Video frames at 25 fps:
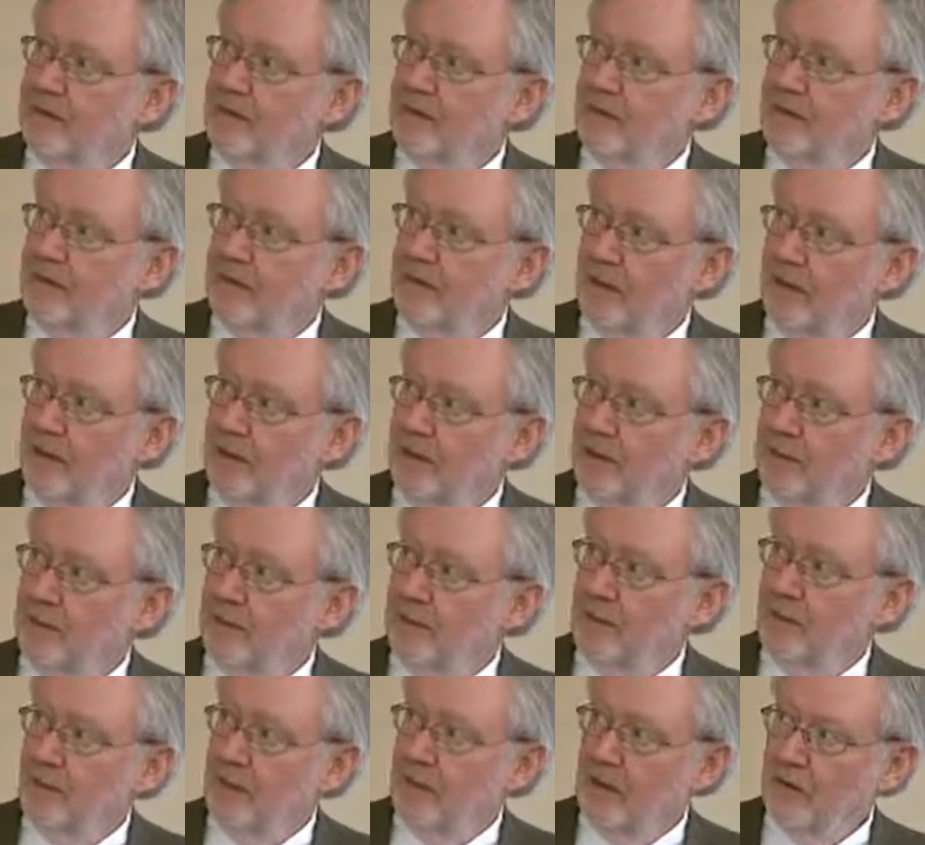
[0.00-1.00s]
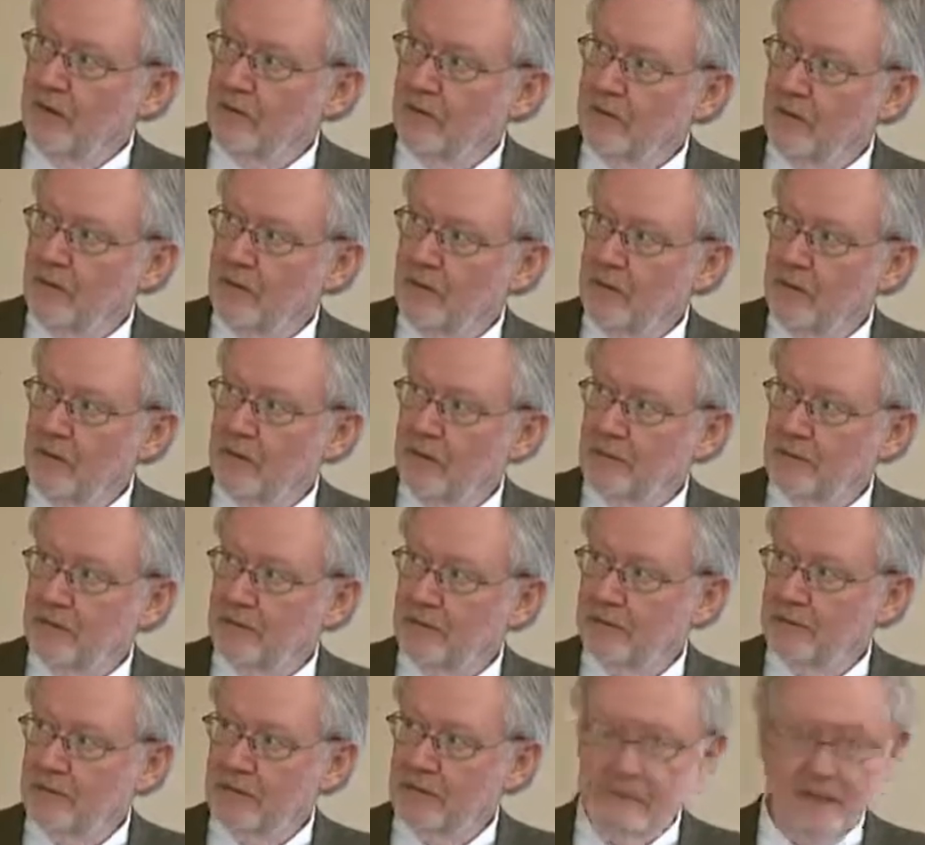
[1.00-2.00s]
Now, we also went
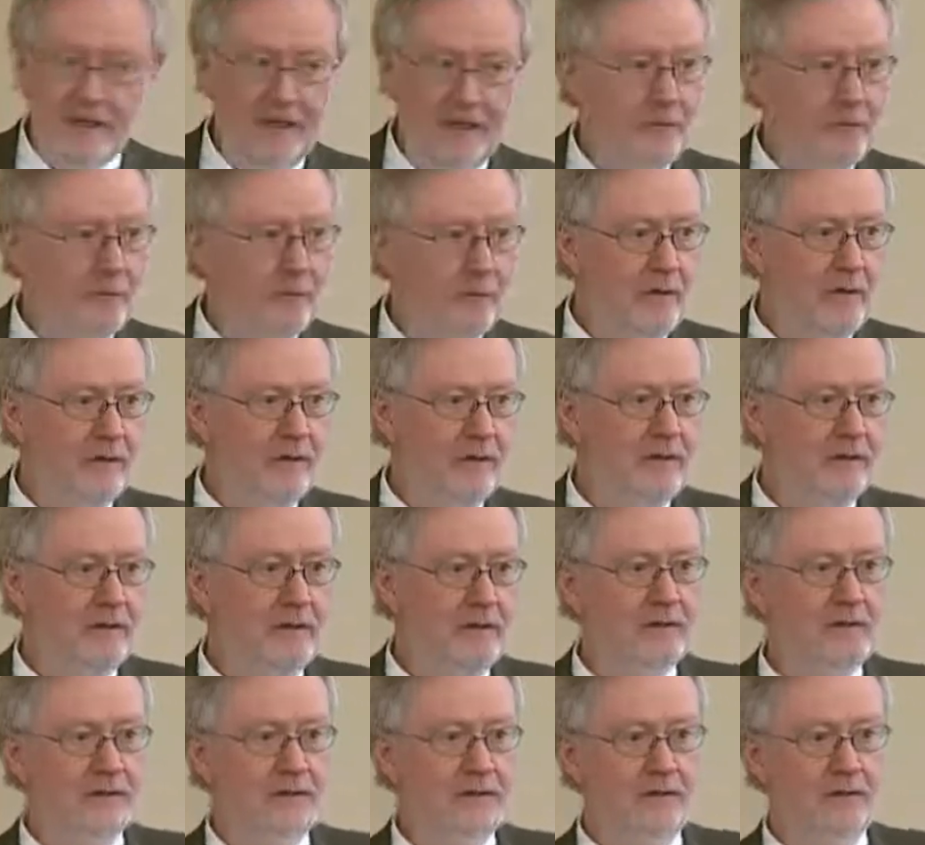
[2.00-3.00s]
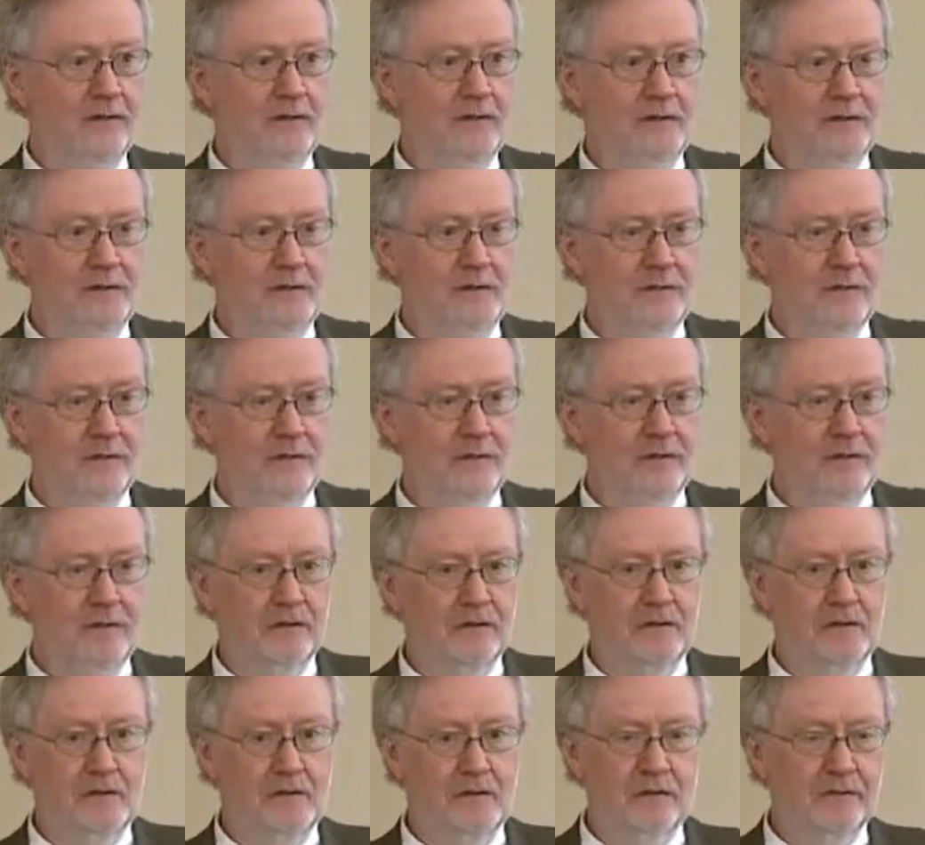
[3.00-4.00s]
from day one, I said, okay, we're going to
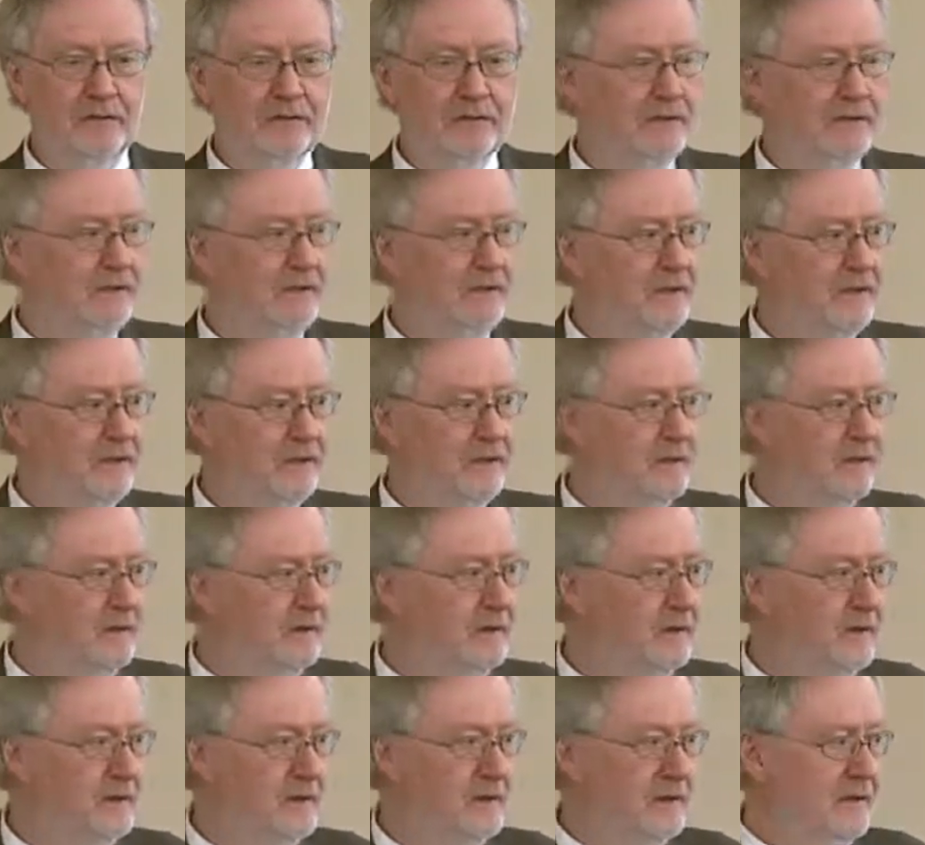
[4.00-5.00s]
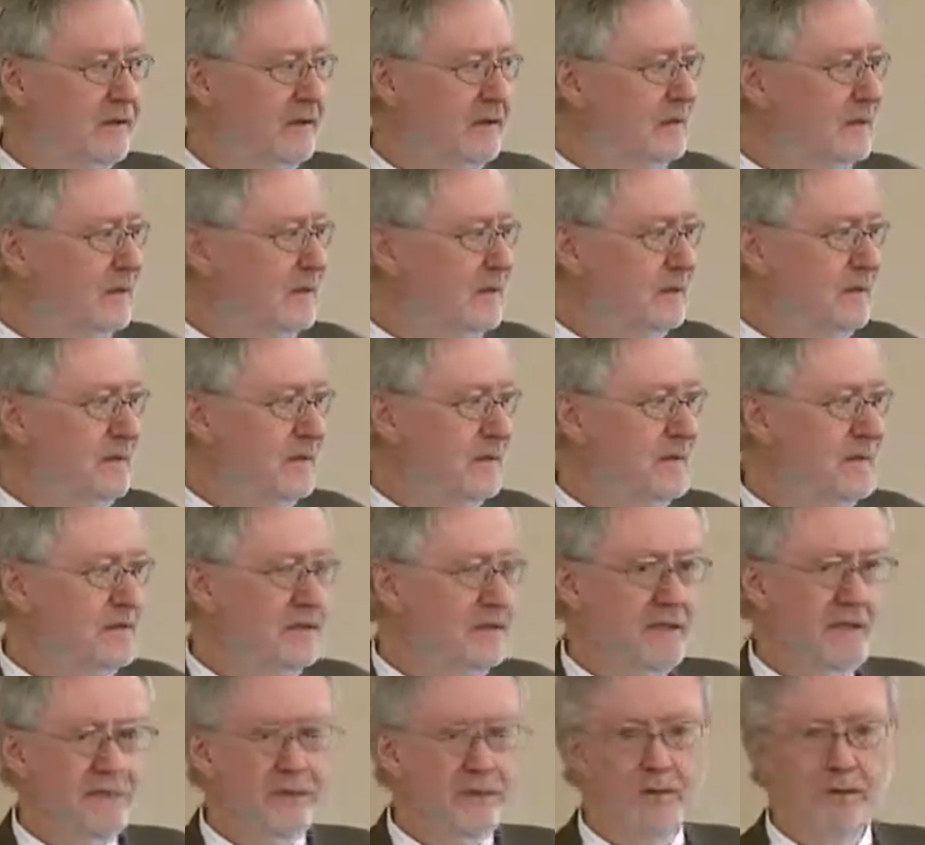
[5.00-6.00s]
go out and find every
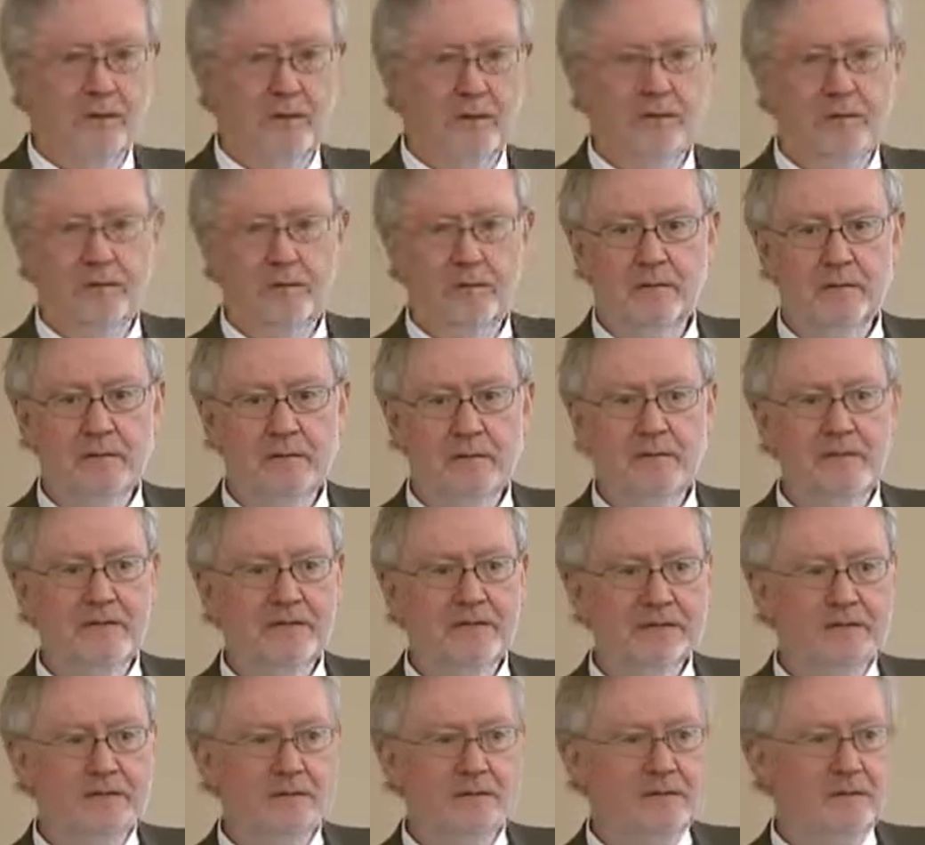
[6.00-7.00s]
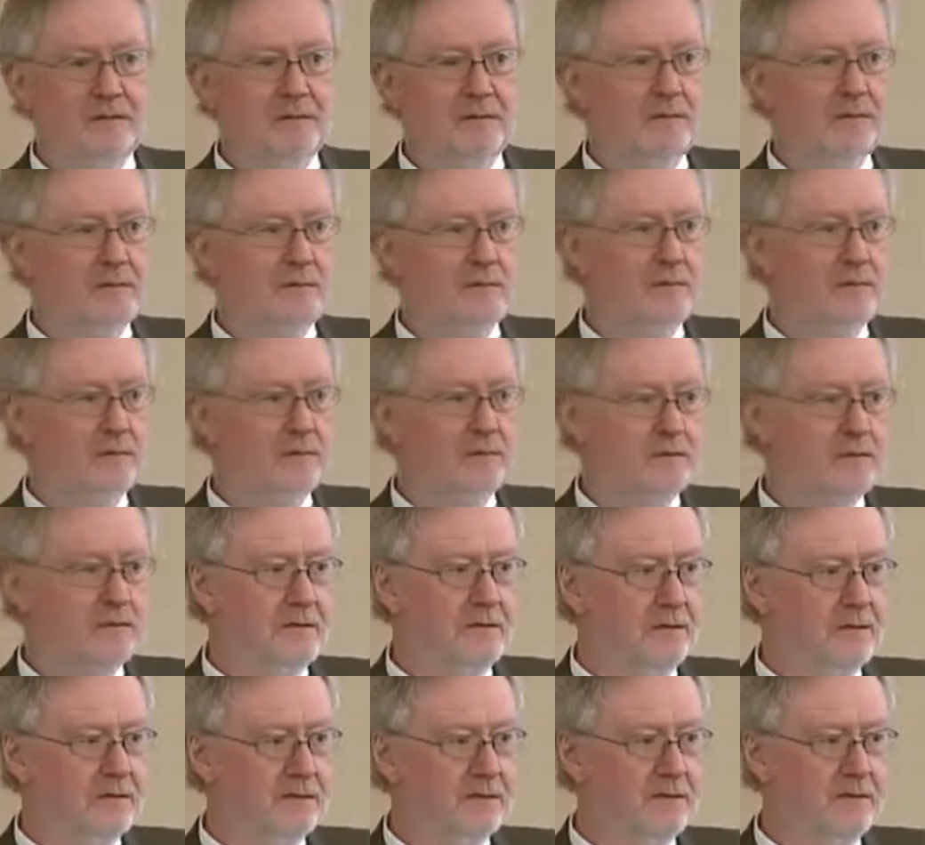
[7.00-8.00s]
conceivable existing
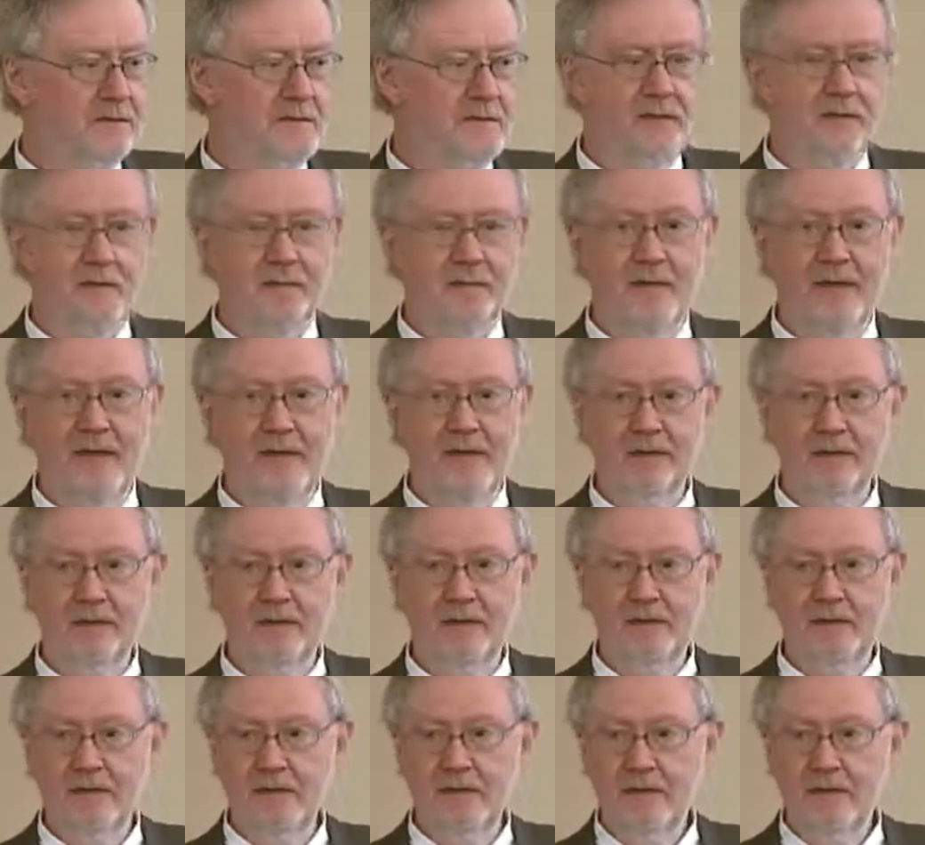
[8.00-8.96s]
subsistence mapping